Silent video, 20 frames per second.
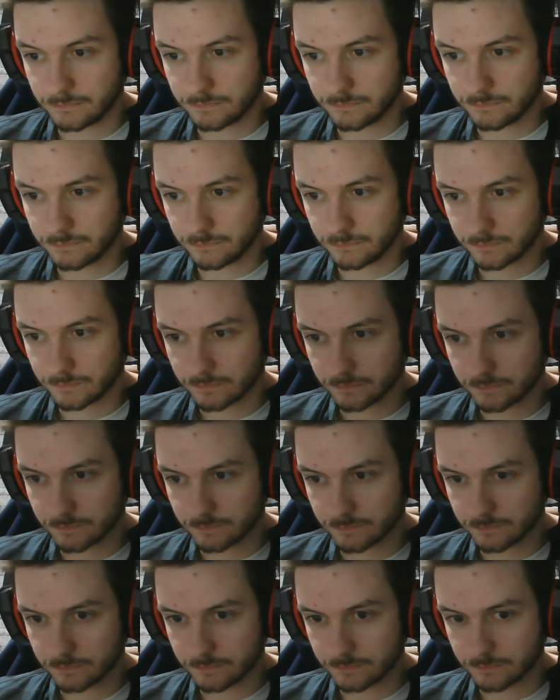
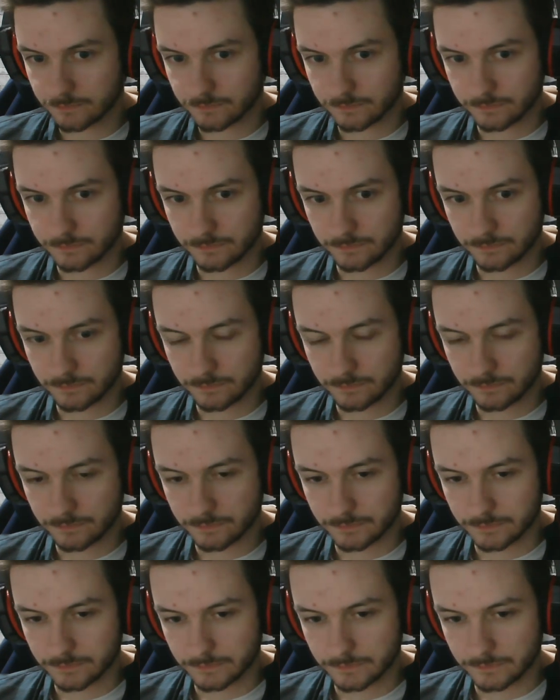
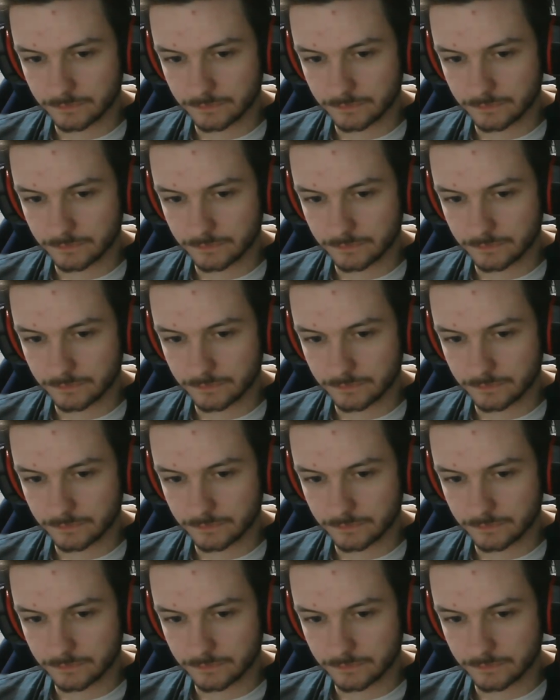(no one is talking)